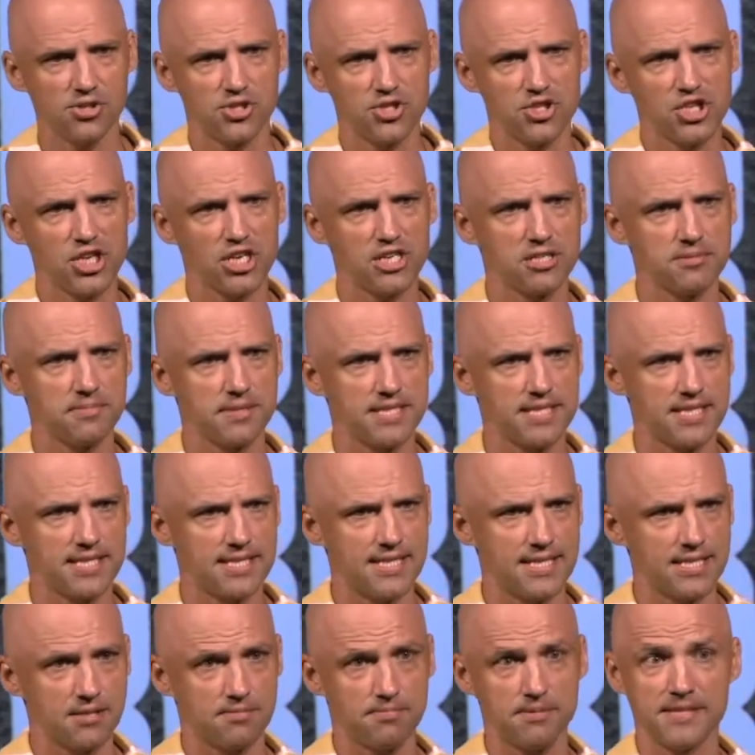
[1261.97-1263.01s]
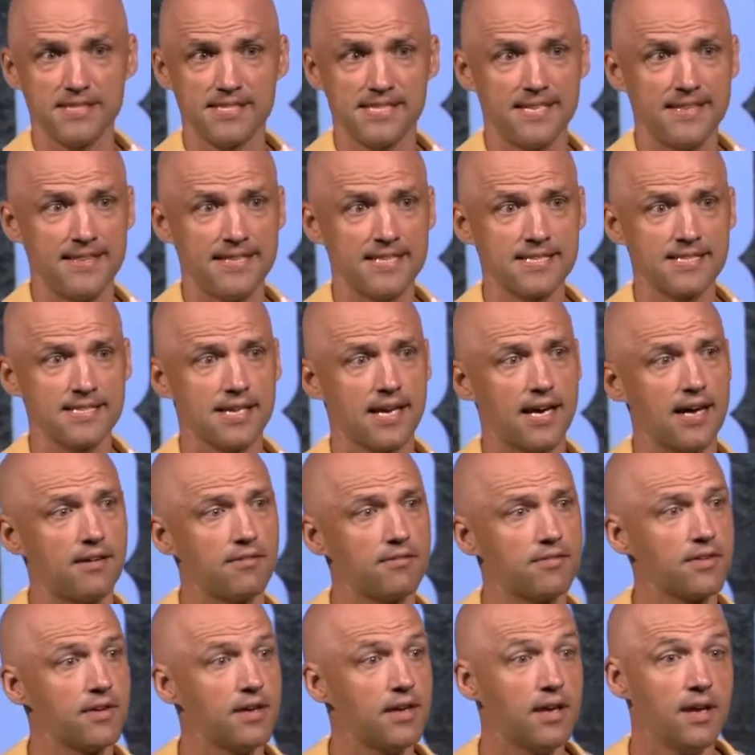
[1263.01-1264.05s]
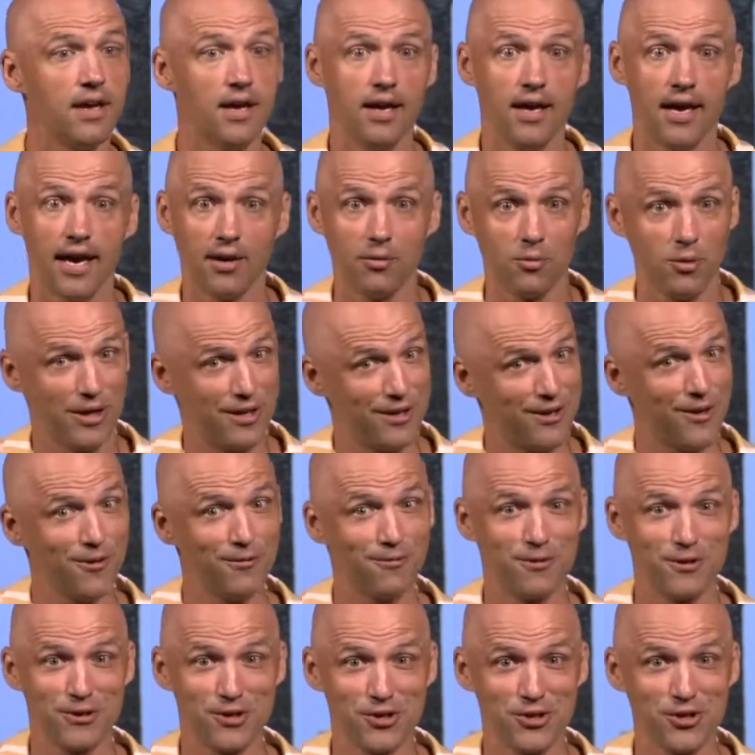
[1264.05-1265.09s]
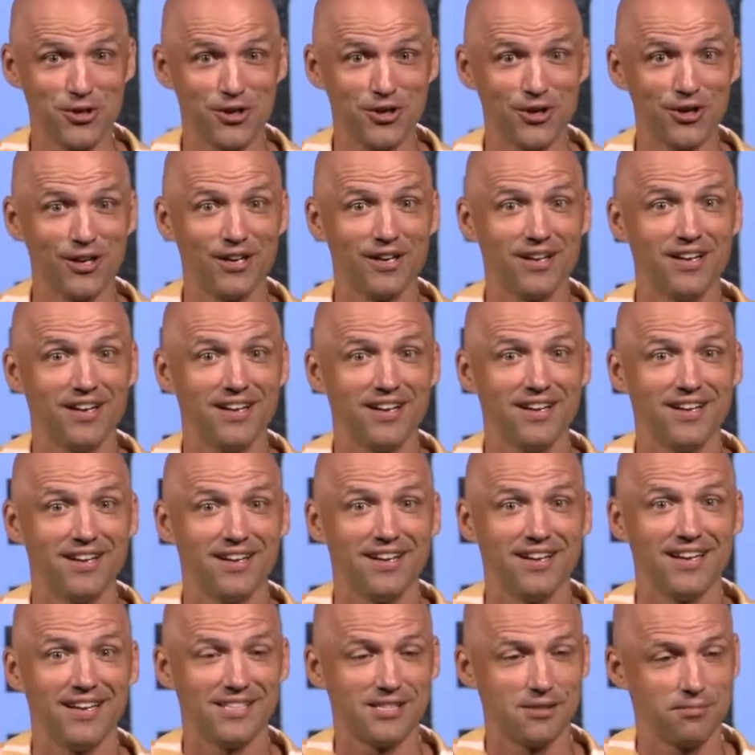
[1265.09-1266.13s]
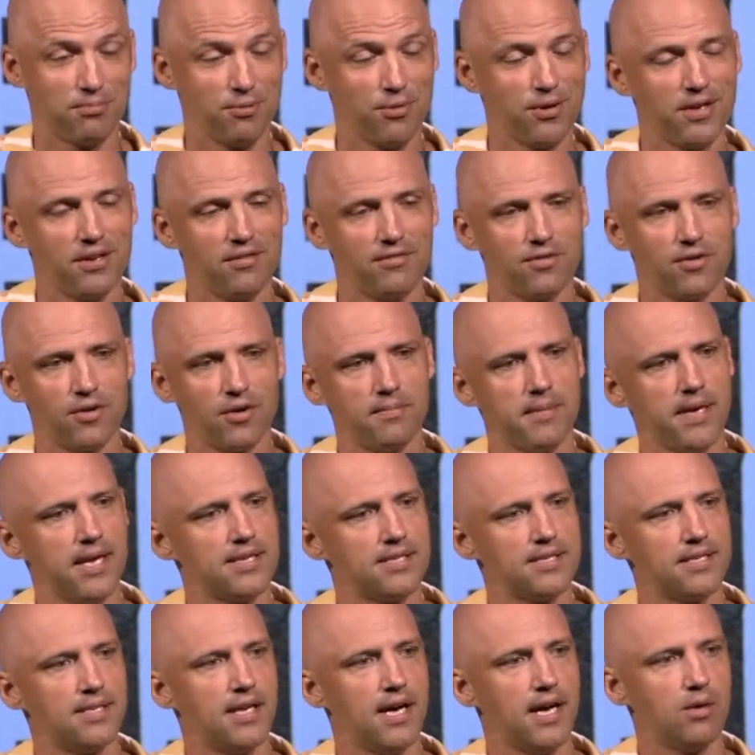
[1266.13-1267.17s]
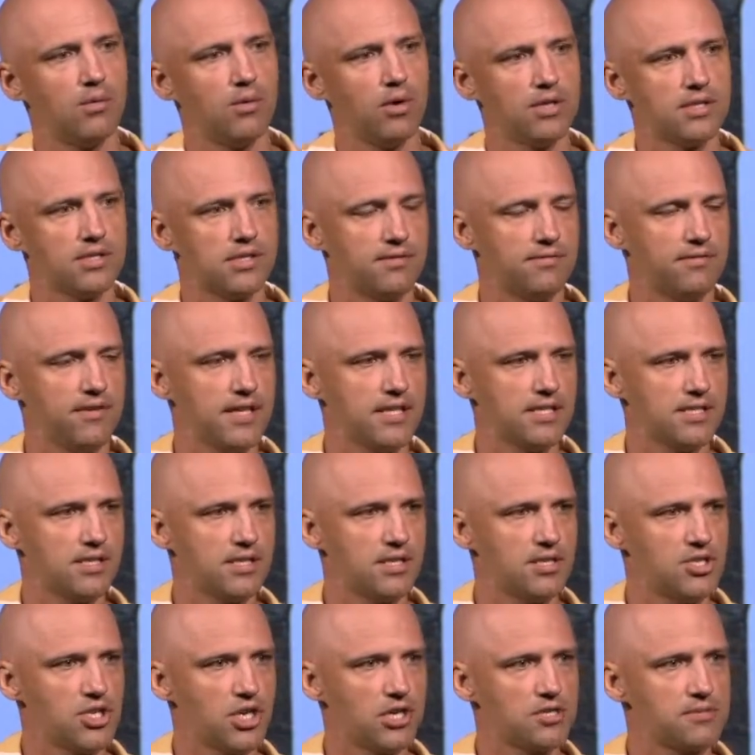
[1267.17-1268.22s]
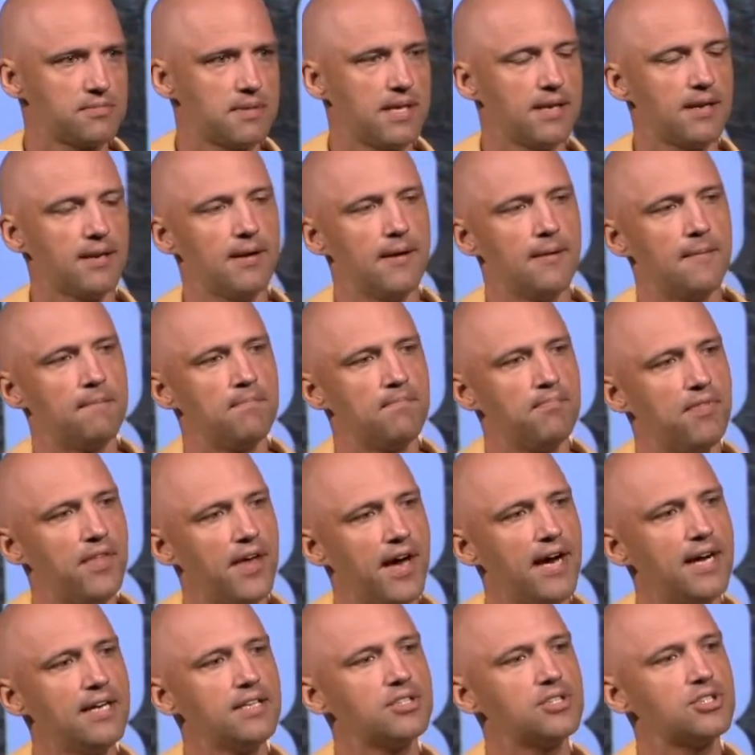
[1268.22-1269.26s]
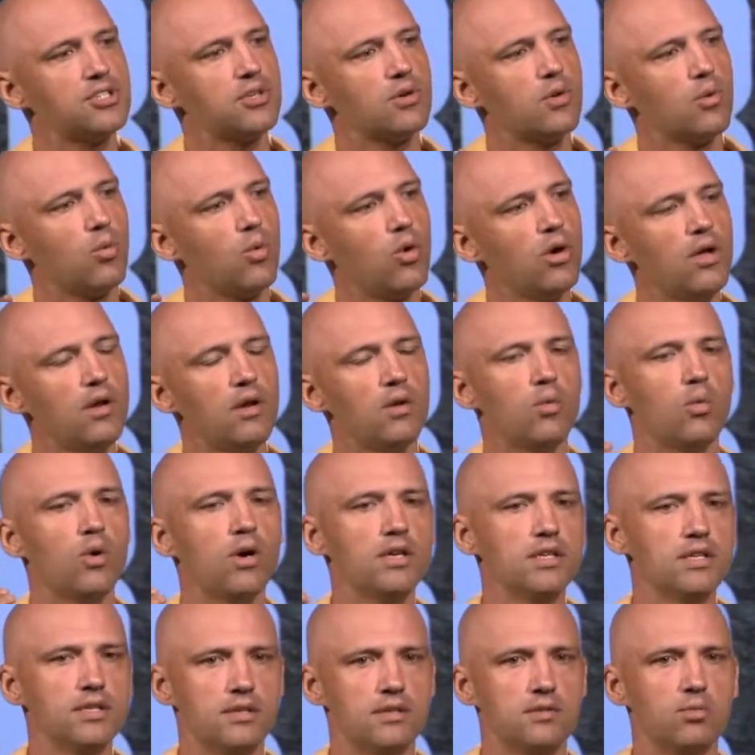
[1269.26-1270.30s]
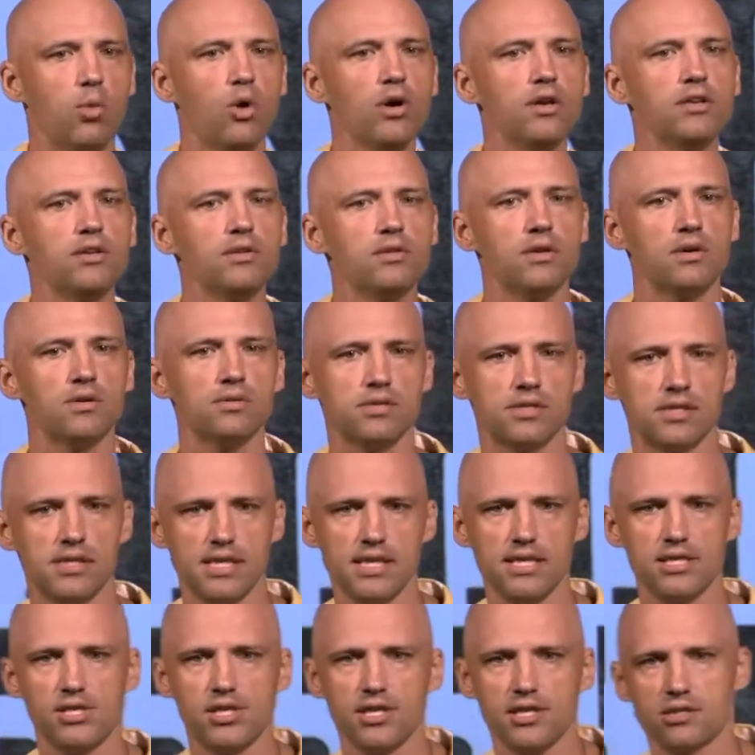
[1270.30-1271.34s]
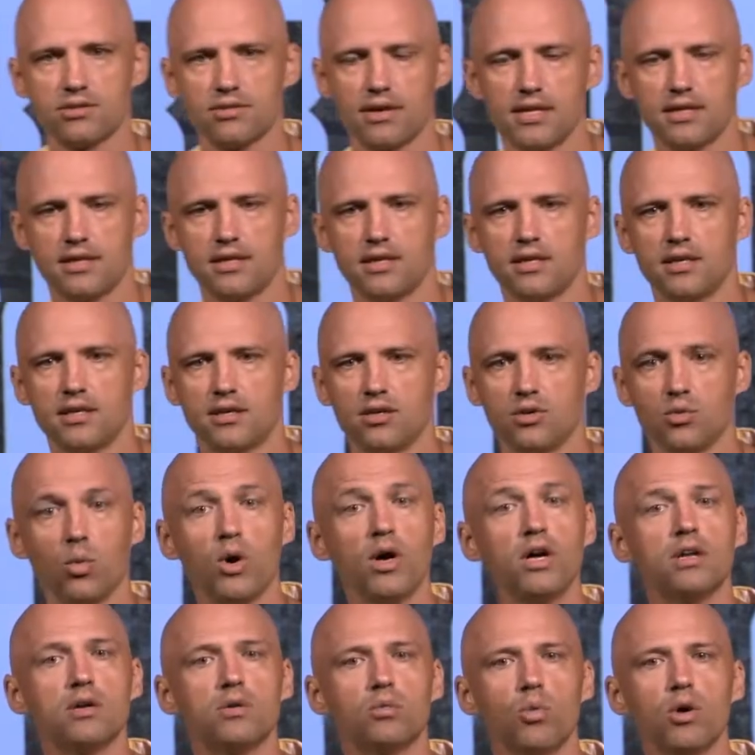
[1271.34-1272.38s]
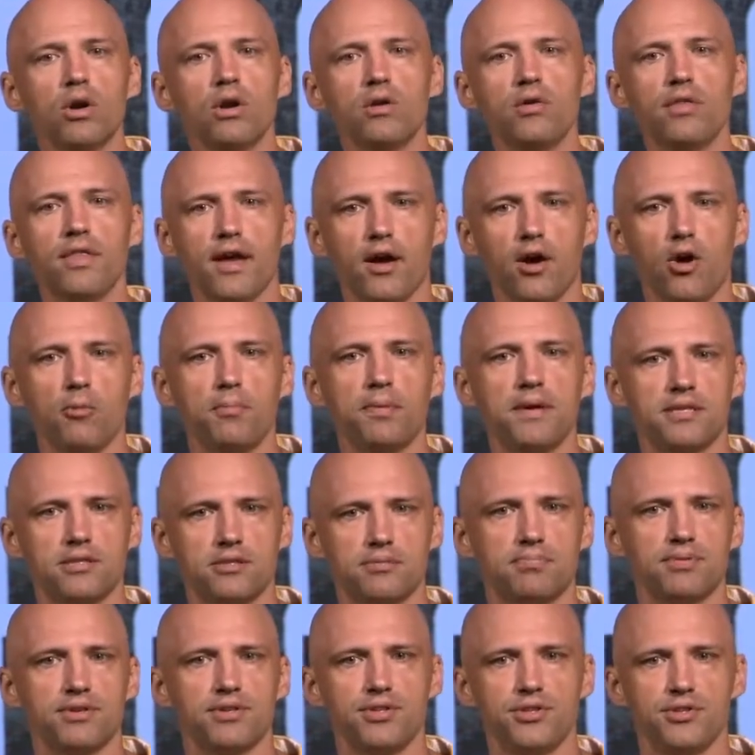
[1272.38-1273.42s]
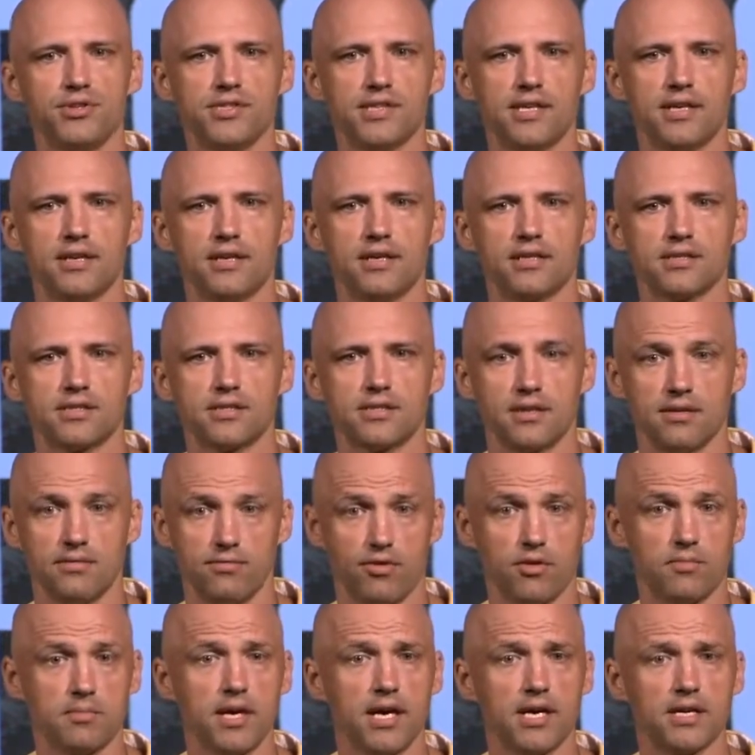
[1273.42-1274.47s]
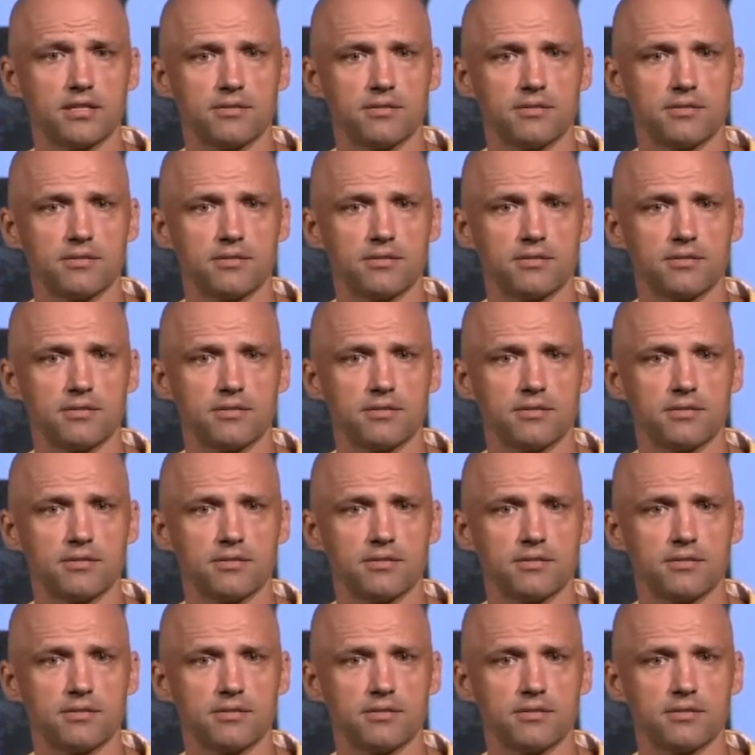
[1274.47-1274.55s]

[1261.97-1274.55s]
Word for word: judgments and disciplines in this life, and we know for sure it's appointed for a man to die once and face the judgment. That should, what do those teachings right there, what are they hoping to produce in us from God's